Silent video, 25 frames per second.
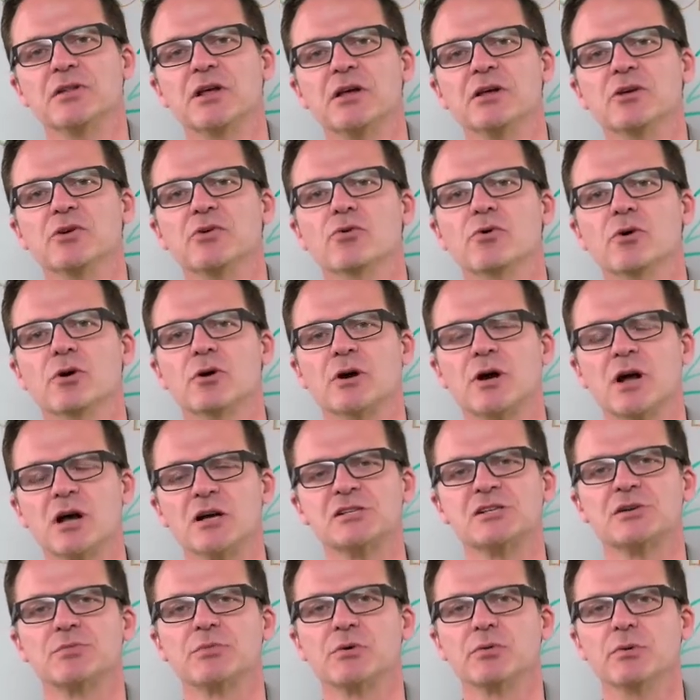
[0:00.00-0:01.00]
that your
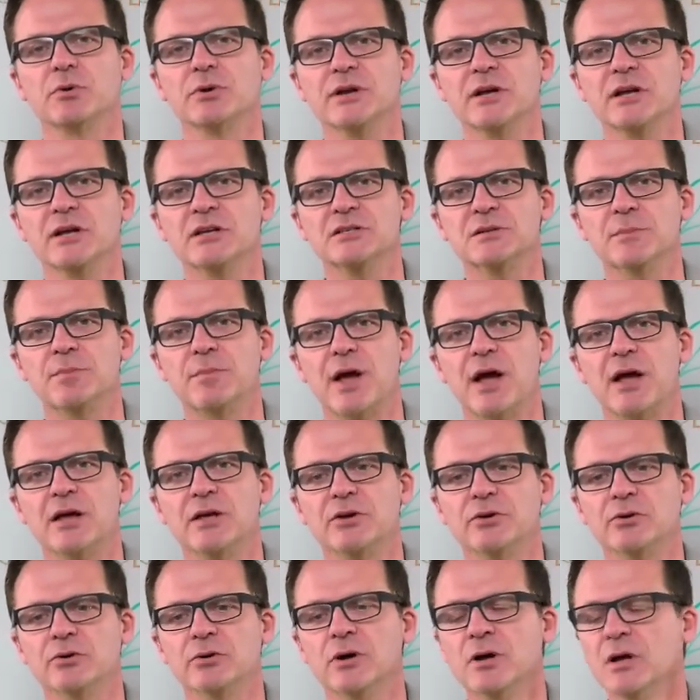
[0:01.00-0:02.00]
customer will need to pay
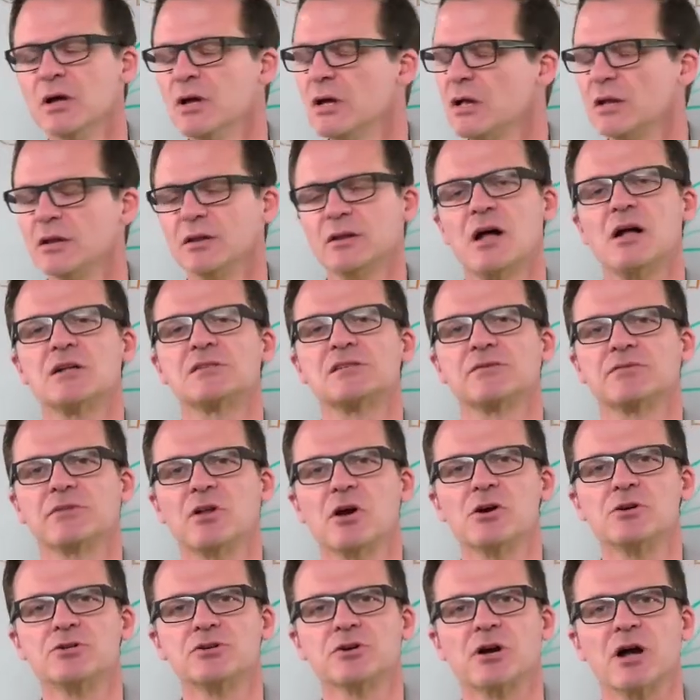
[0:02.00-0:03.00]
you. Lots of
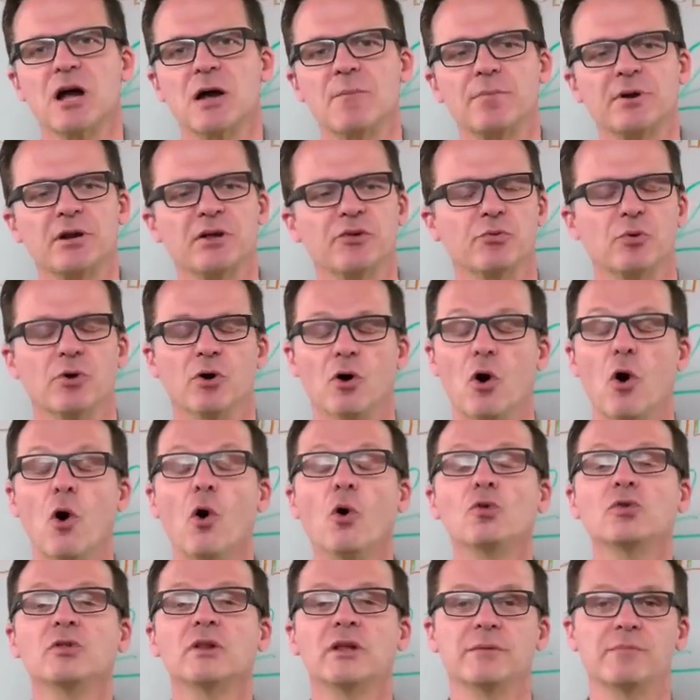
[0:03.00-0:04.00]
larger companies will
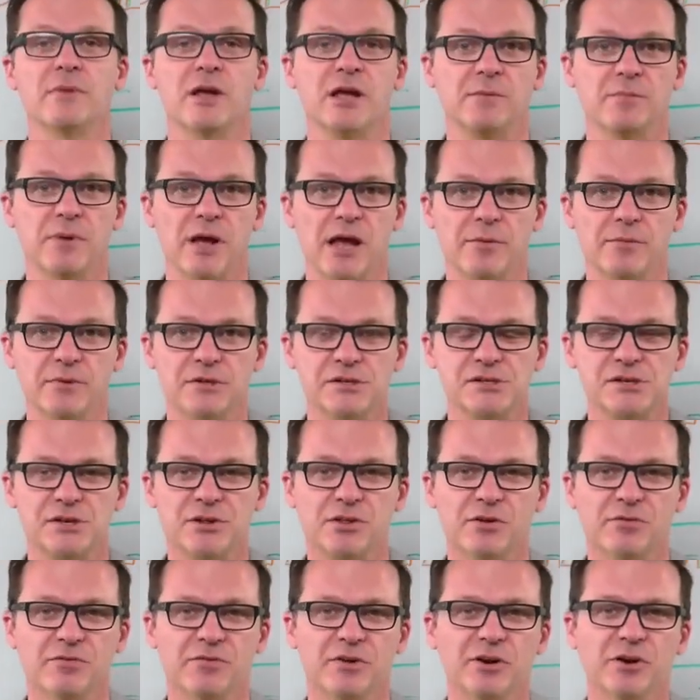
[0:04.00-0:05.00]
only make payments to
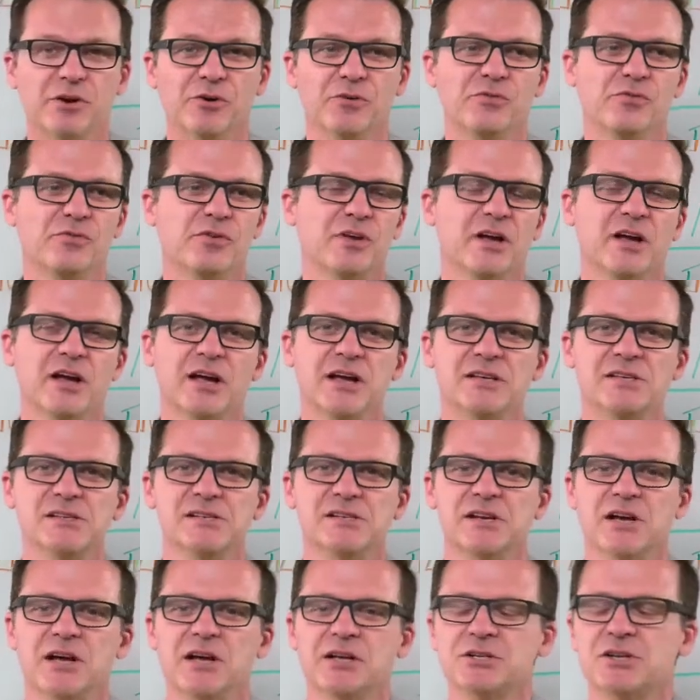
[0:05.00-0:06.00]
their vendors via
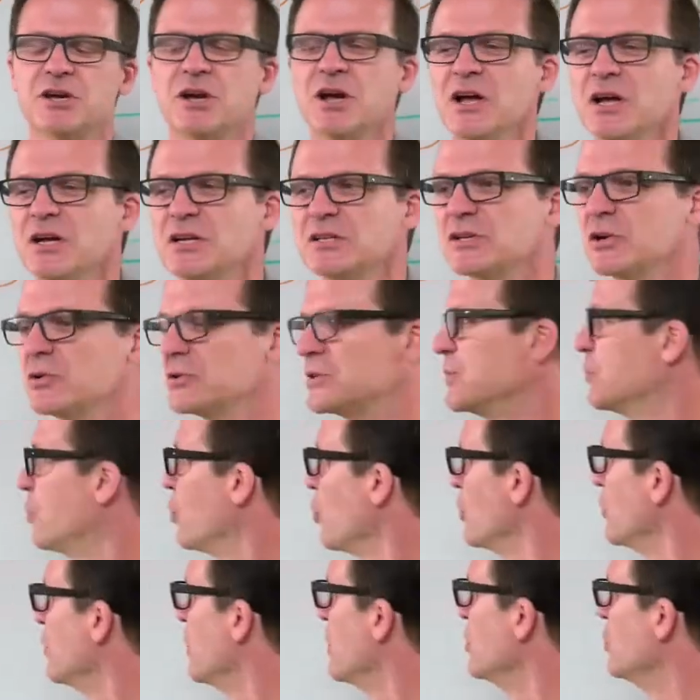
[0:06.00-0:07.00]
ACH, so it's
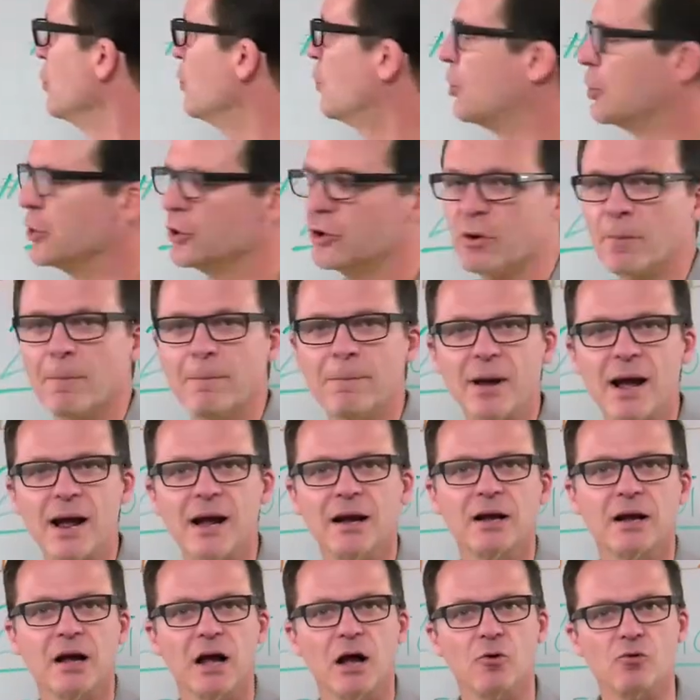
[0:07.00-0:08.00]
important that you put your
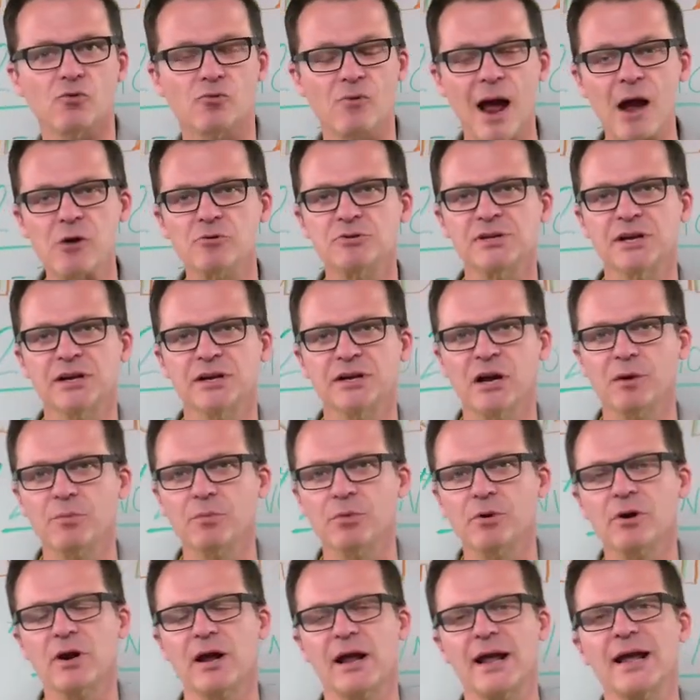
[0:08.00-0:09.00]
bank routing
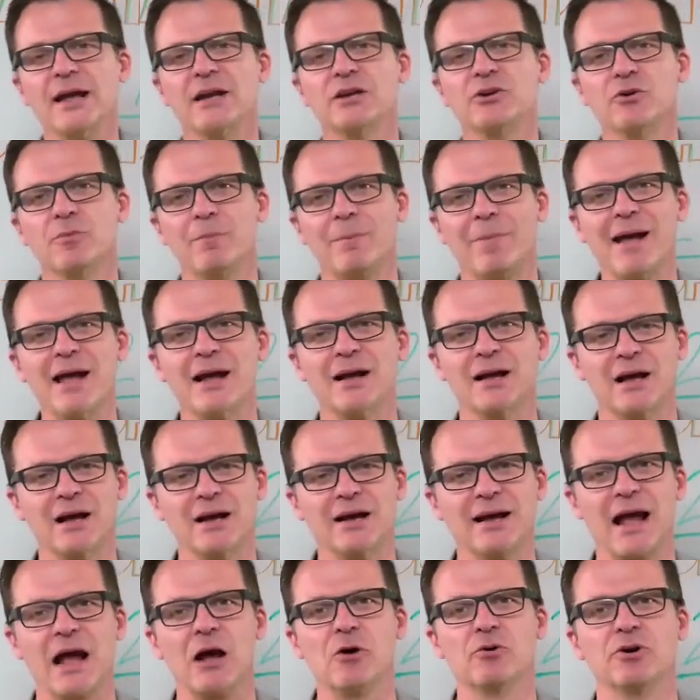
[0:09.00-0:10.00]
number and your bank
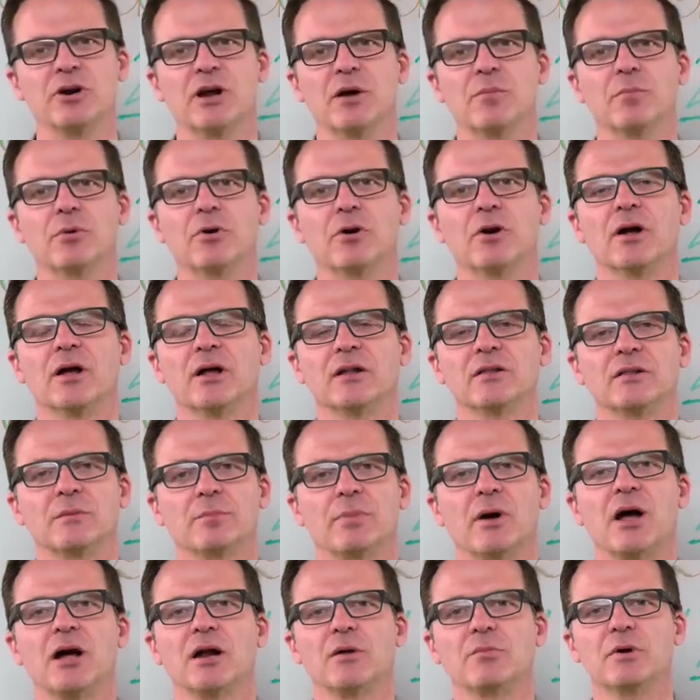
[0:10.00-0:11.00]
account number at the
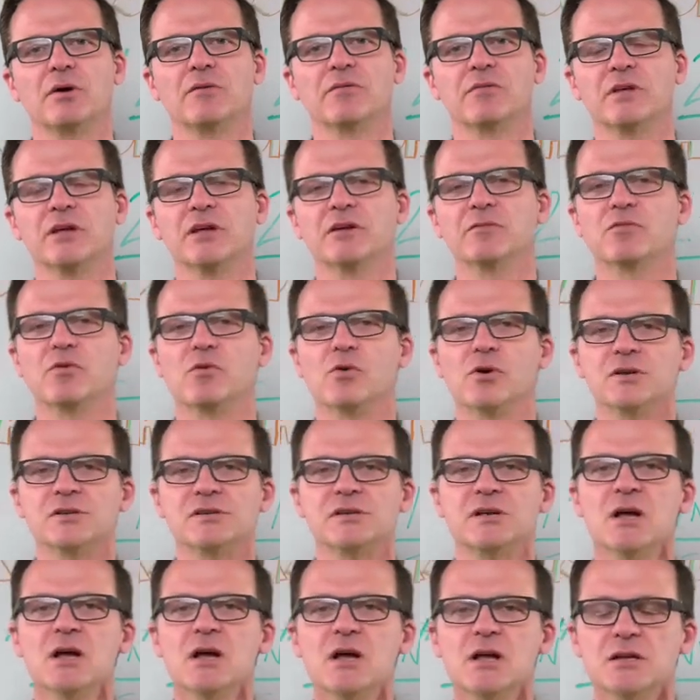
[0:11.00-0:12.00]
bottom of the
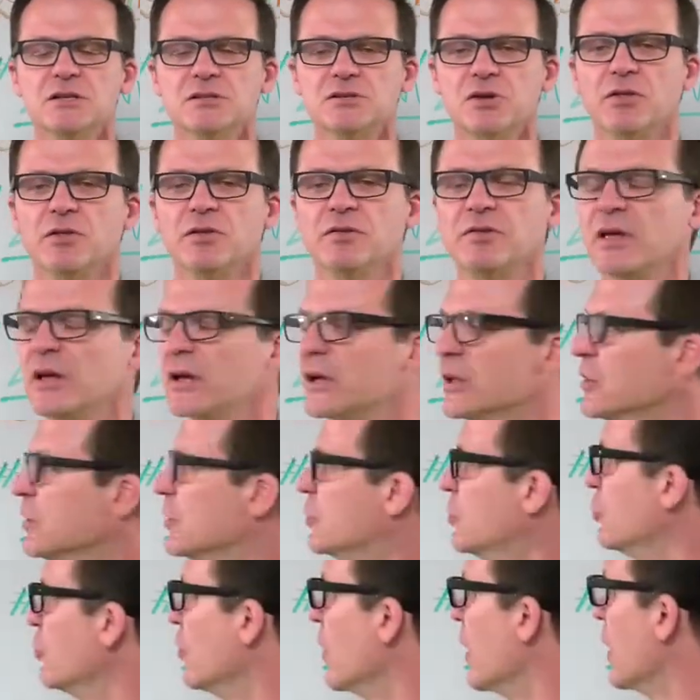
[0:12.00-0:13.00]
invoice so that they
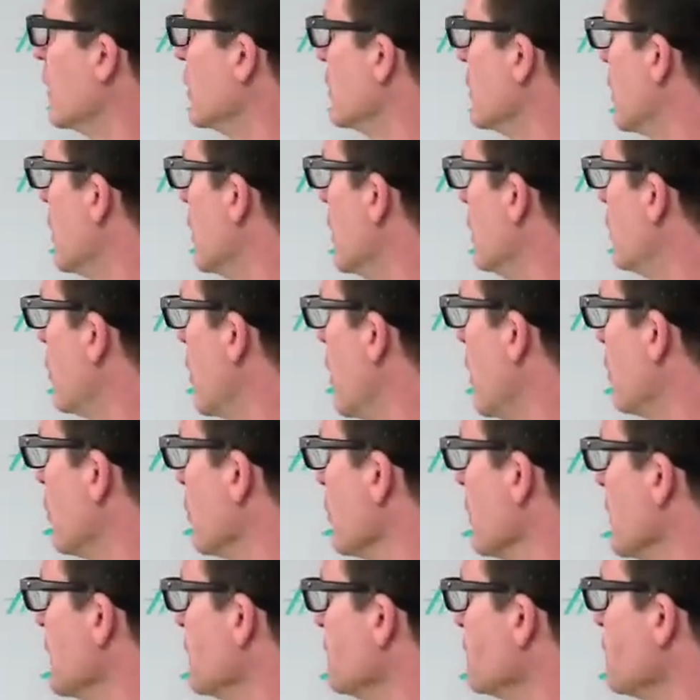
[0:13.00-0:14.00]
can do that
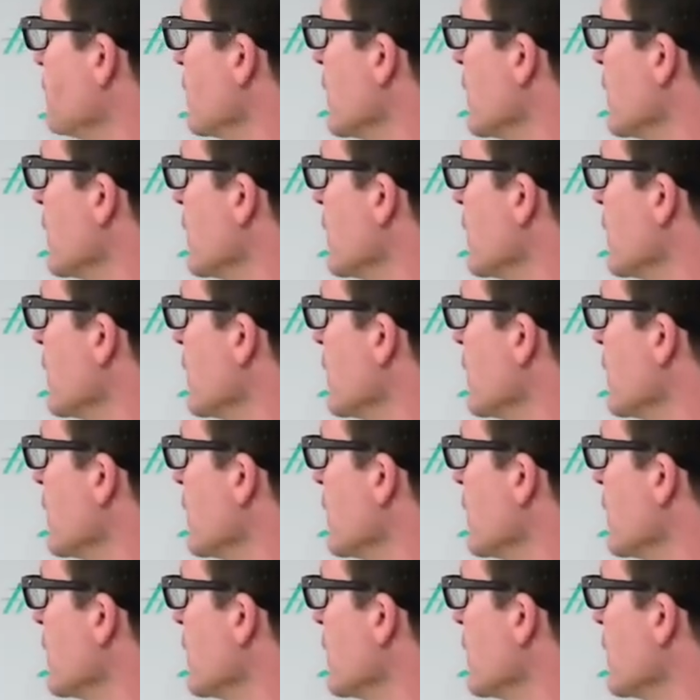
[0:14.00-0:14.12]
properly.